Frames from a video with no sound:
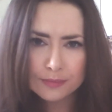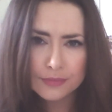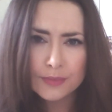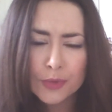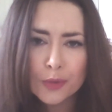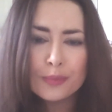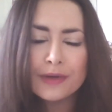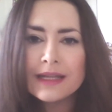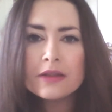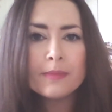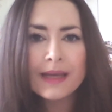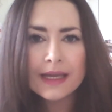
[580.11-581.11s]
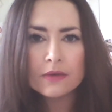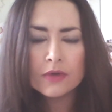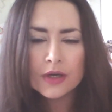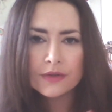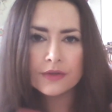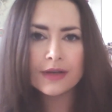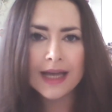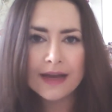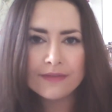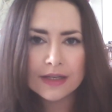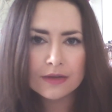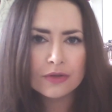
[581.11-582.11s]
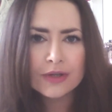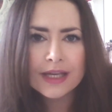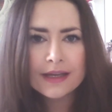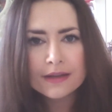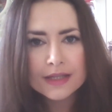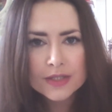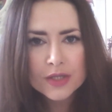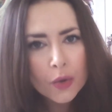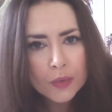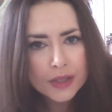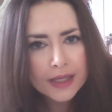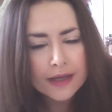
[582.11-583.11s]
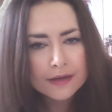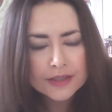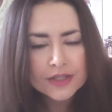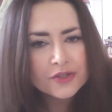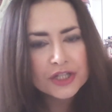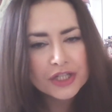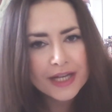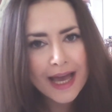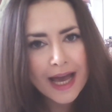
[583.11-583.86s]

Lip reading: more bring them in, rather than looking at this whole year and stretching it